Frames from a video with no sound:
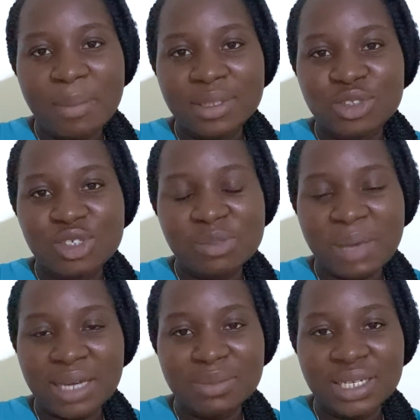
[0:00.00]
much you
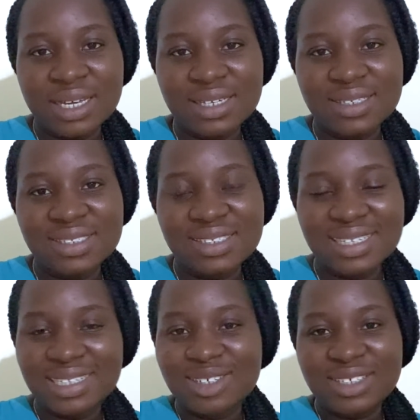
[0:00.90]
spend, because
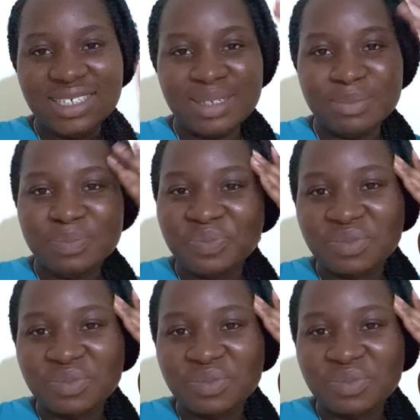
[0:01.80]
literally,